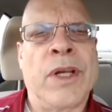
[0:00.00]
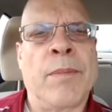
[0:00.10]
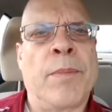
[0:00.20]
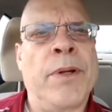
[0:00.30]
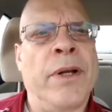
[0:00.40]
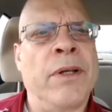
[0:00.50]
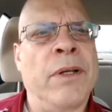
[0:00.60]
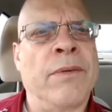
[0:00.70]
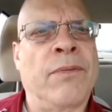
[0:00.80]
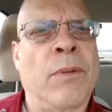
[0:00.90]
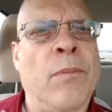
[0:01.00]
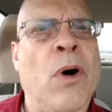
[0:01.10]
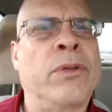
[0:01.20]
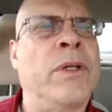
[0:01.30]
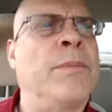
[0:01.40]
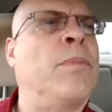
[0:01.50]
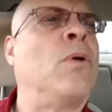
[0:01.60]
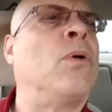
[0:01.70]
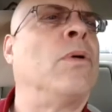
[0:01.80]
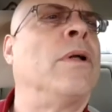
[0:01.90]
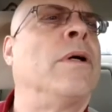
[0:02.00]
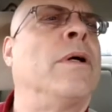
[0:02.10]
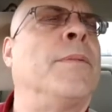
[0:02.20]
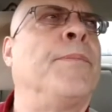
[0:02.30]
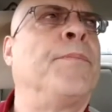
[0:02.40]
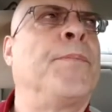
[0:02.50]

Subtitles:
opinion from multiple